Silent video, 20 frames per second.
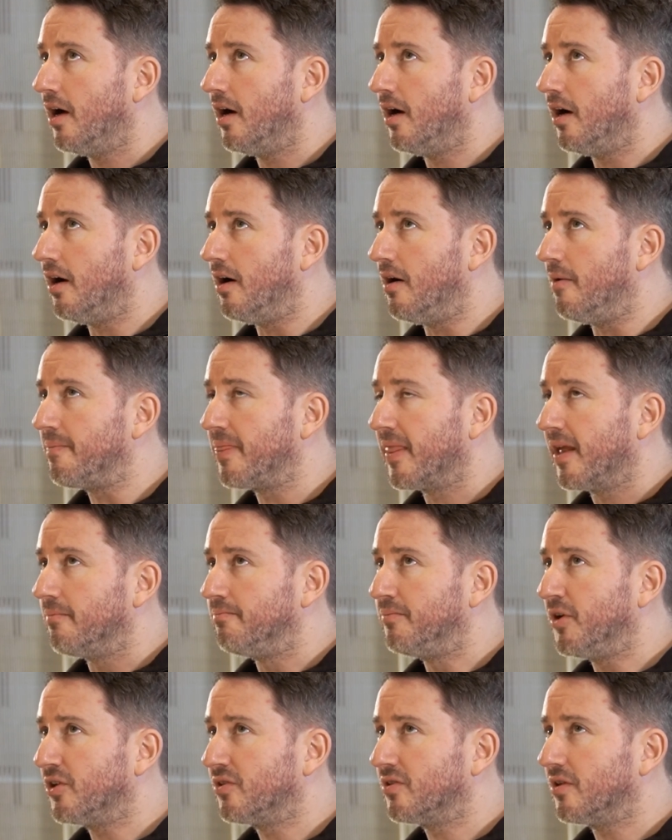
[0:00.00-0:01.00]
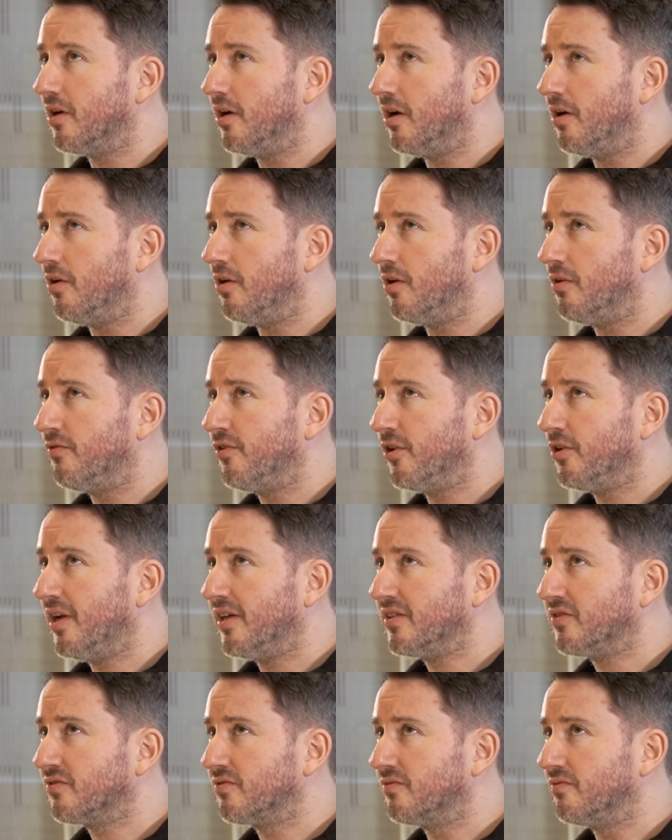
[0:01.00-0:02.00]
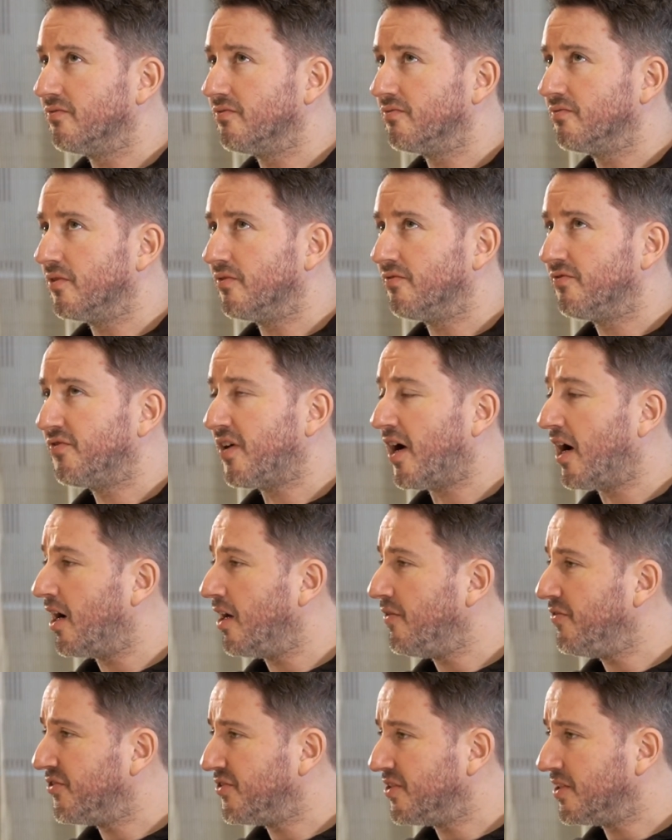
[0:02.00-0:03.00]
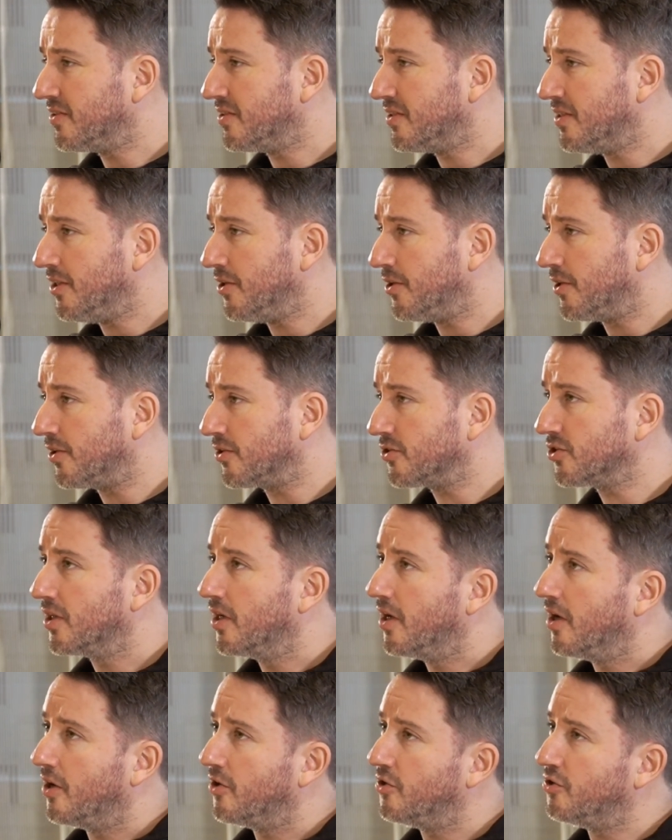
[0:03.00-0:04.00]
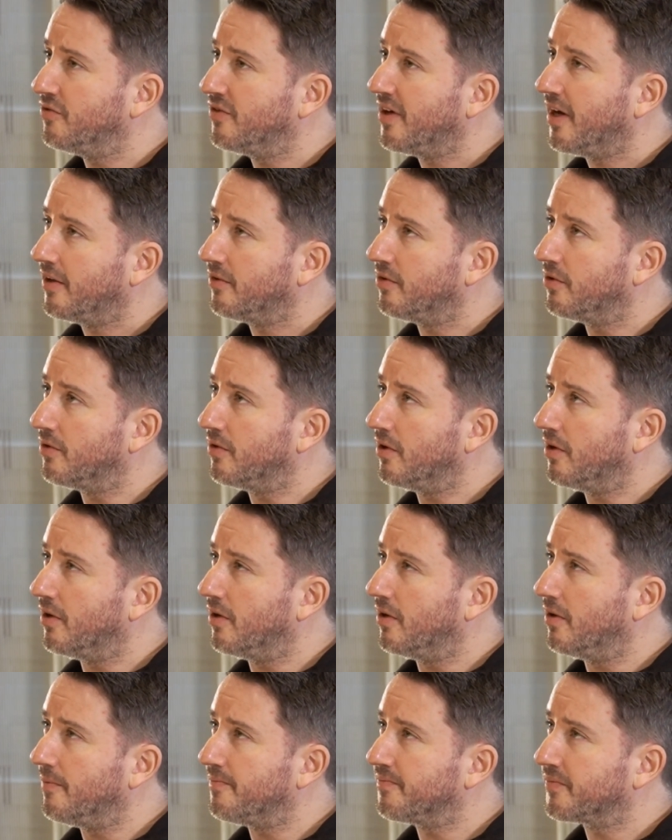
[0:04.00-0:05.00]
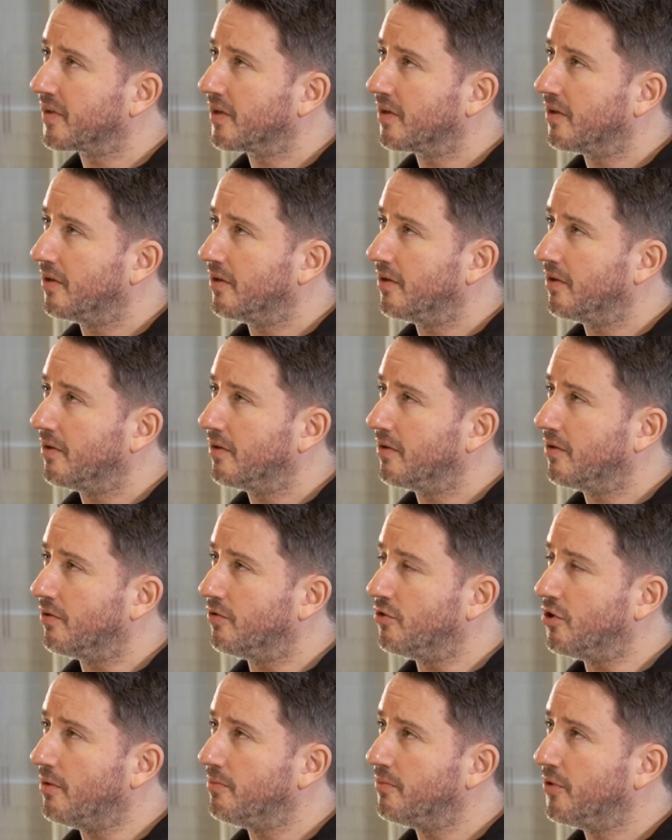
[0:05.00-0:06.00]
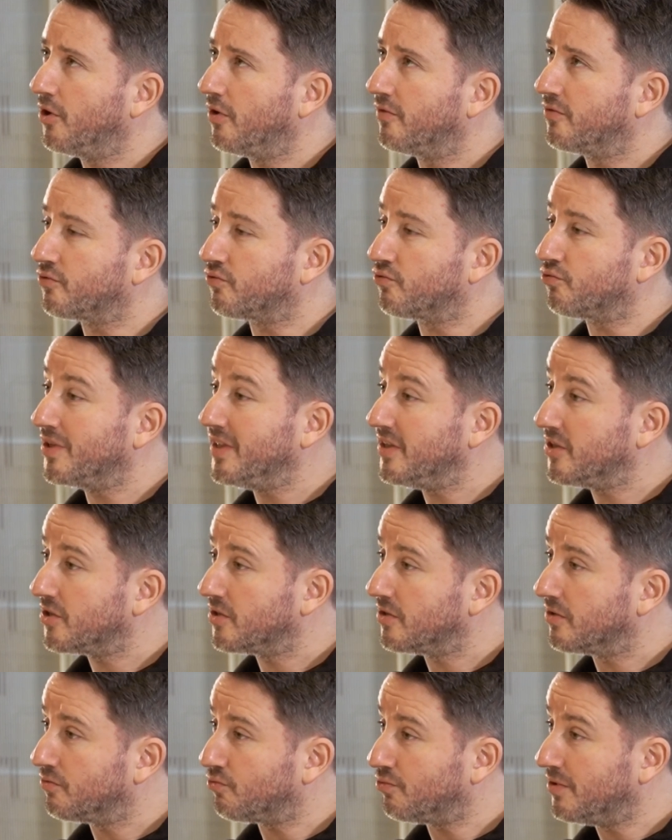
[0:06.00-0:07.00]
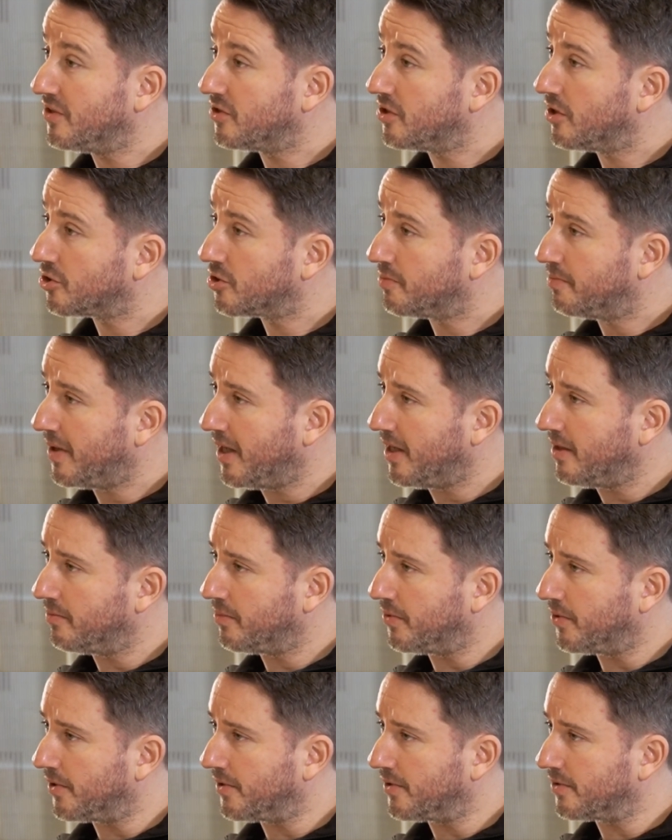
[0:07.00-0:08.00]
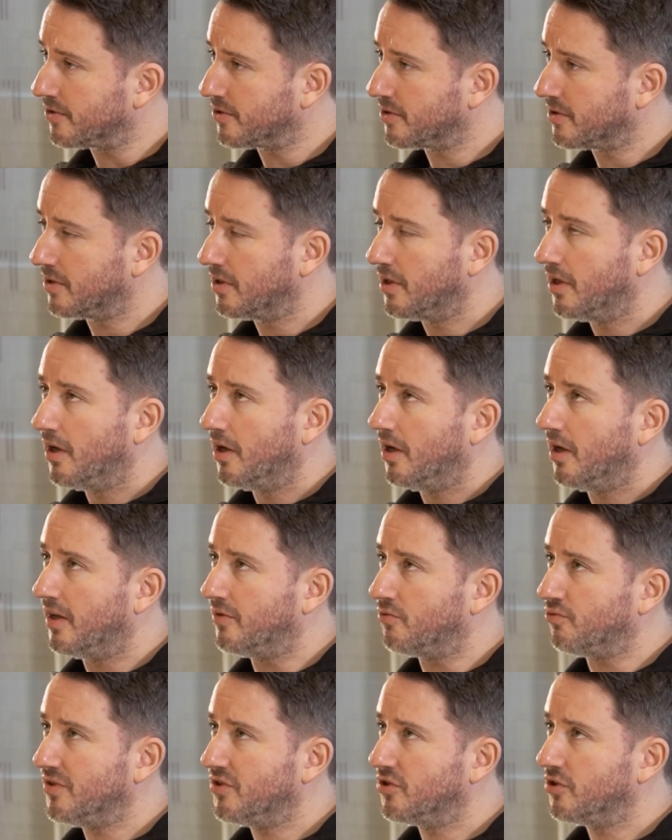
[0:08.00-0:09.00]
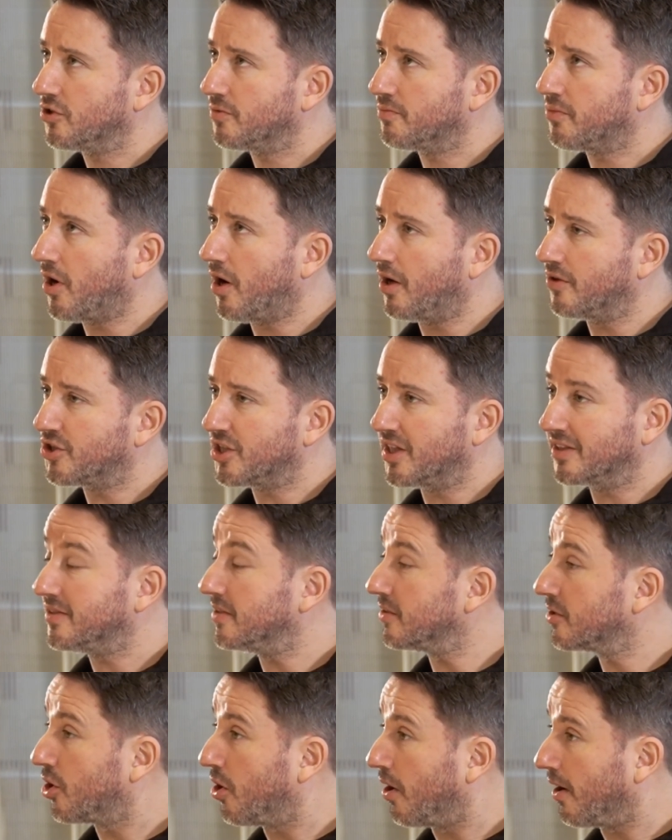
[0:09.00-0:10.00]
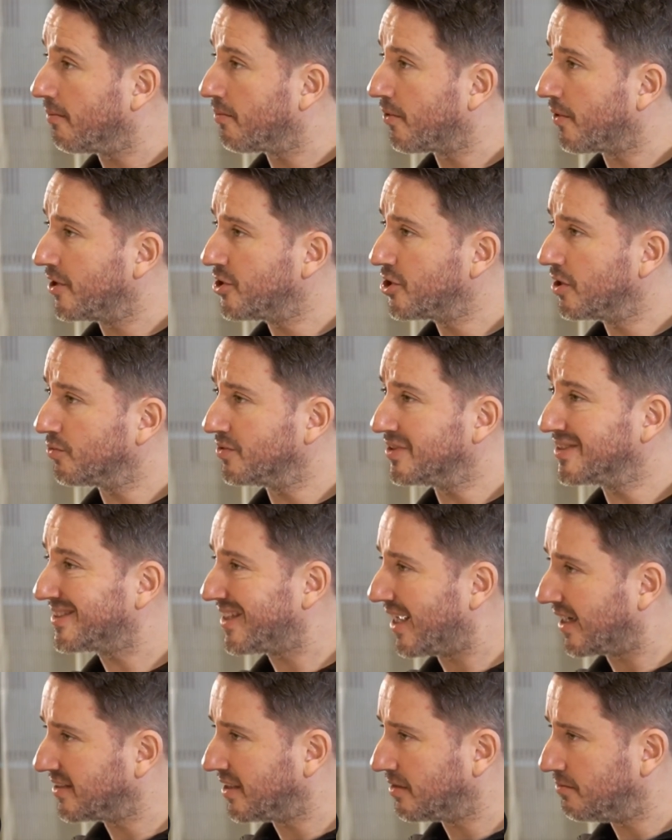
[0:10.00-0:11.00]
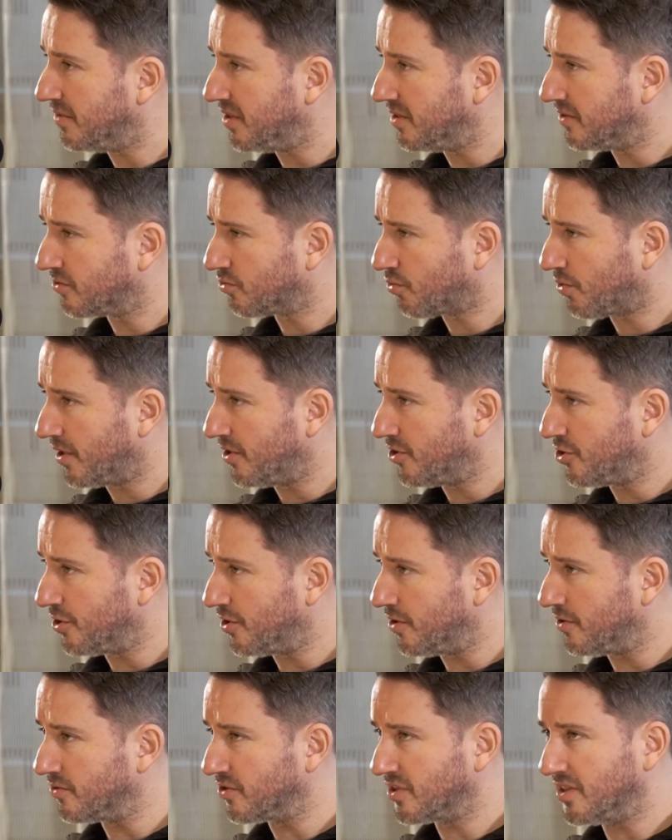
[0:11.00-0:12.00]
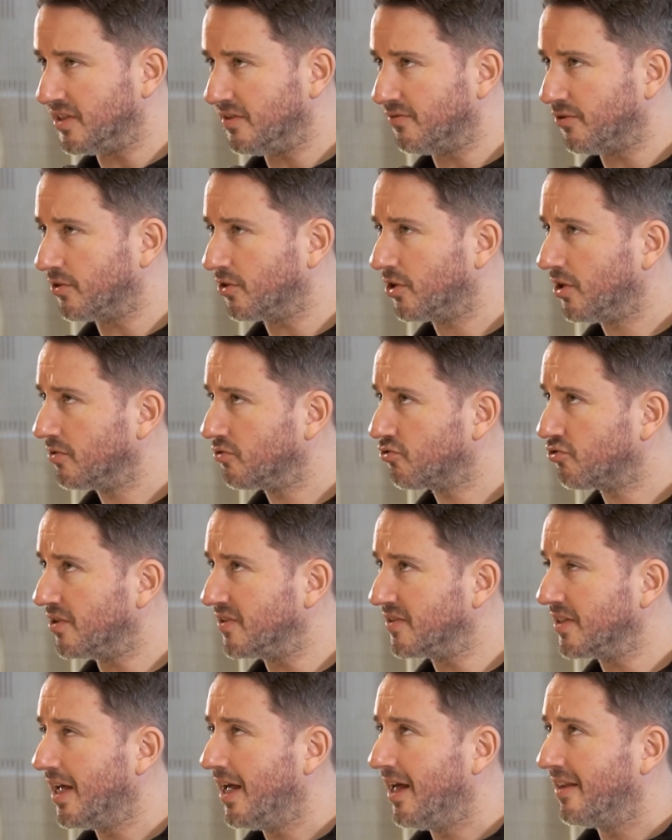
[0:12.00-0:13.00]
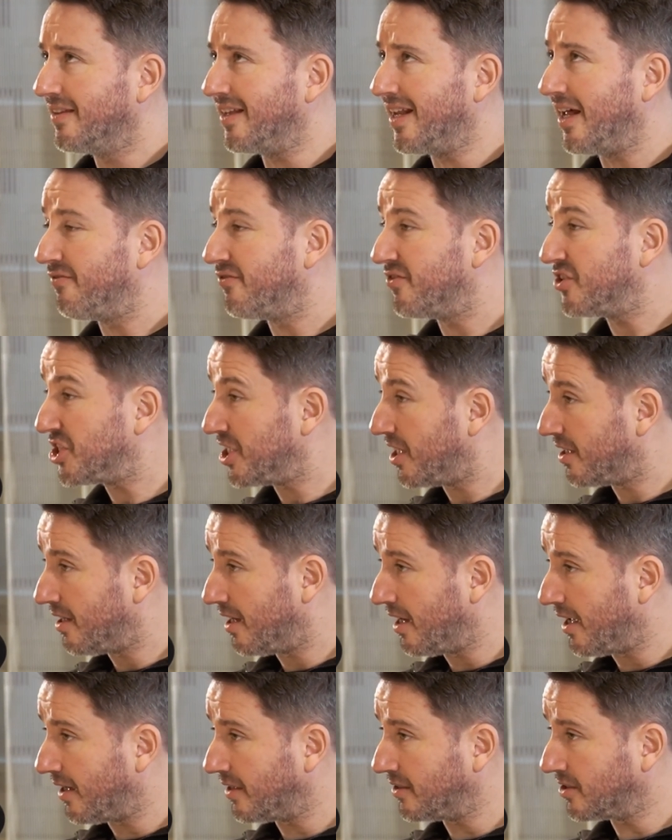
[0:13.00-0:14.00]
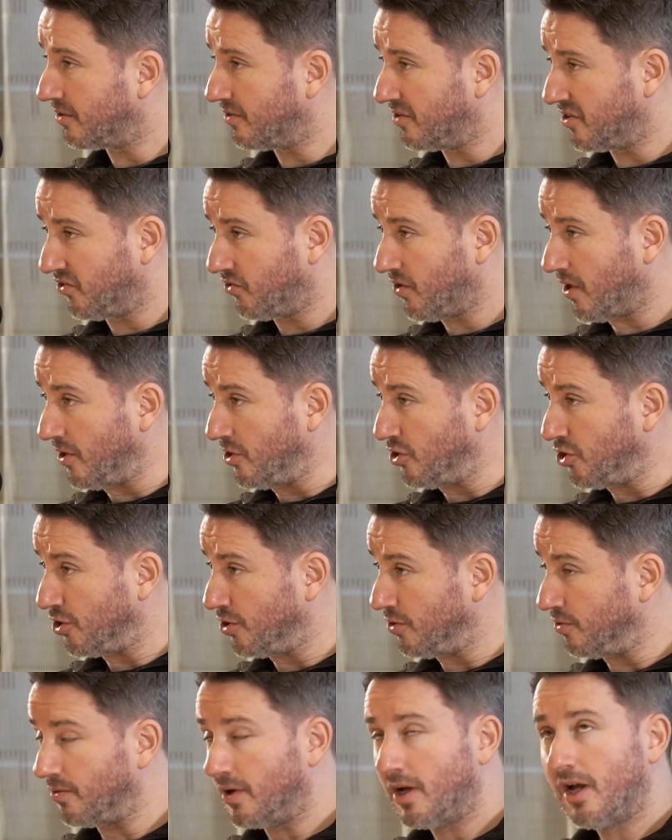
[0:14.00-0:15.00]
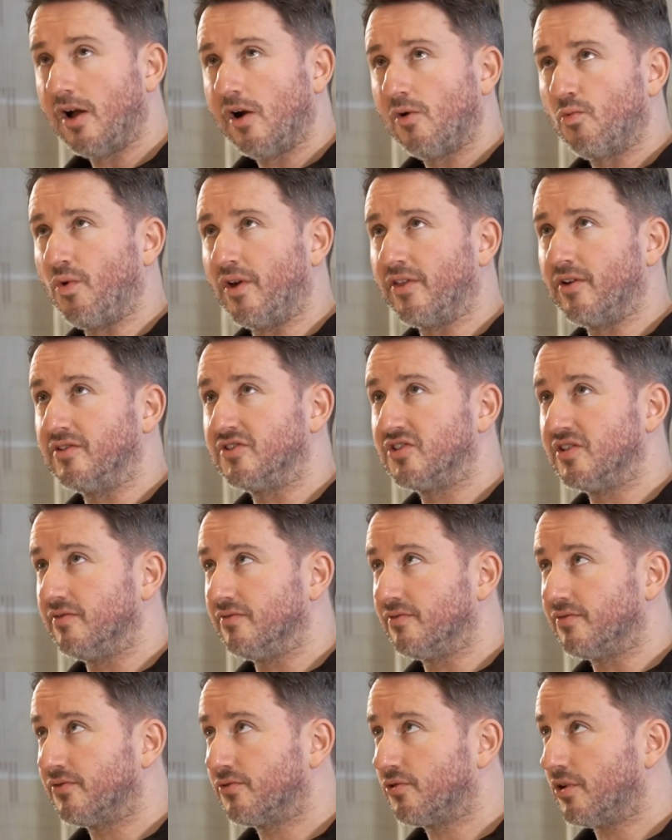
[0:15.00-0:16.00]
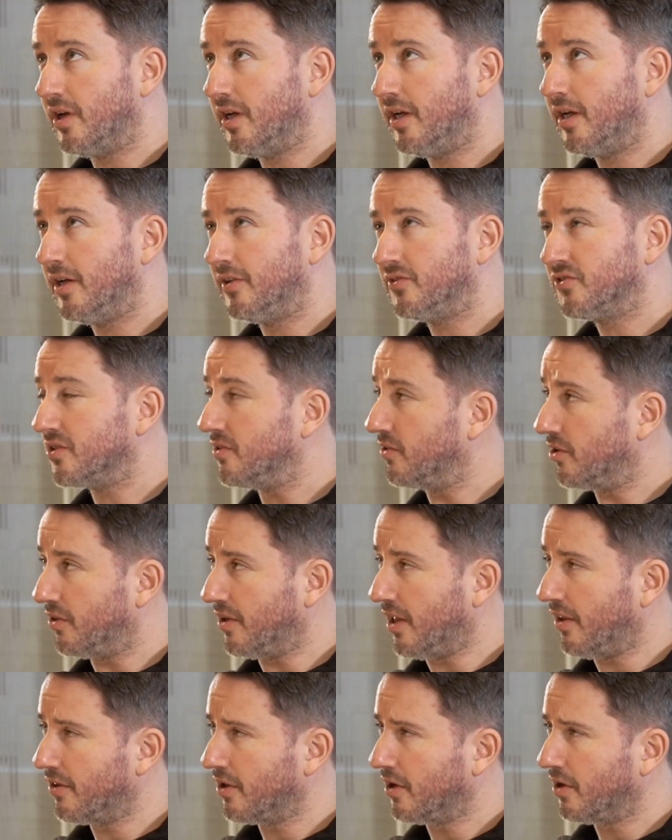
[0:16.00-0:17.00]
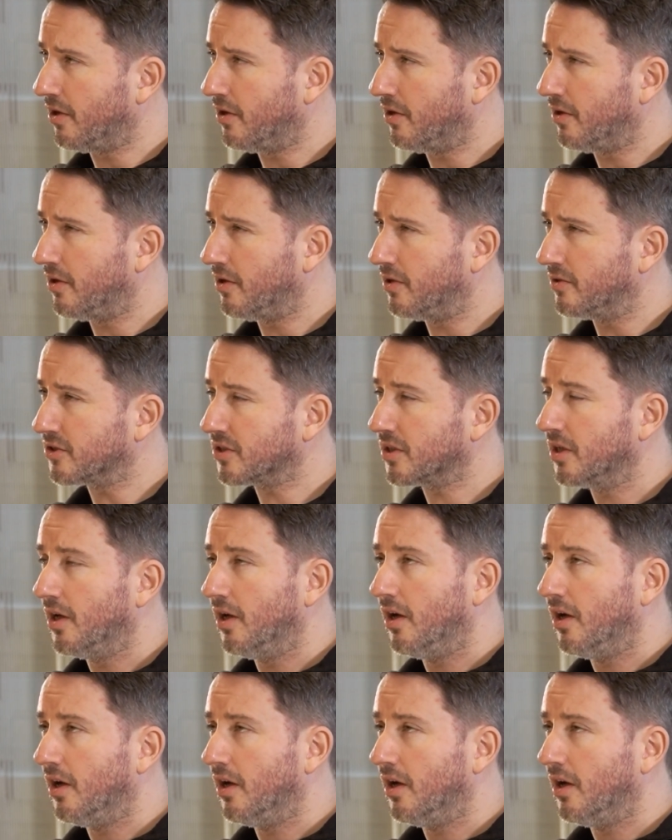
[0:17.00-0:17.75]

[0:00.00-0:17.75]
But over the last 5-6 years, you've had a number of research papers and research projects in collaboration with tax administrations in different countries that have shed light on this issue, whether it's in France, in the Netherlands,